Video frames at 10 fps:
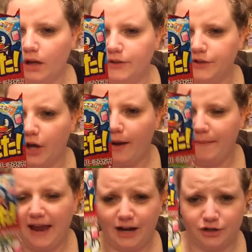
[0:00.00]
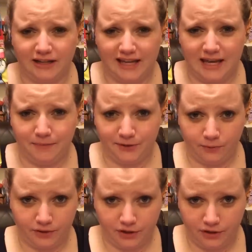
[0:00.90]
So I may actually keep this
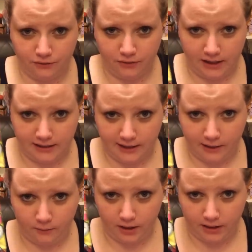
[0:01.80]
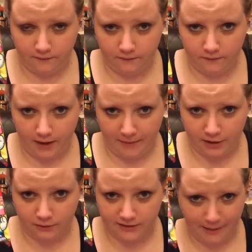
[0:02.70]
one to do a DIY. I
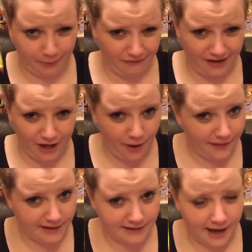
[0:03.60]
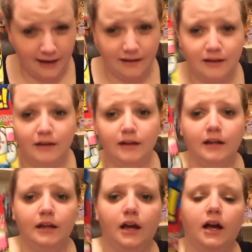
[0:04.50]
might do a separate video on this
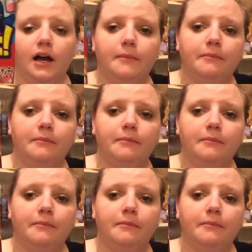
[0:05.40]
guy.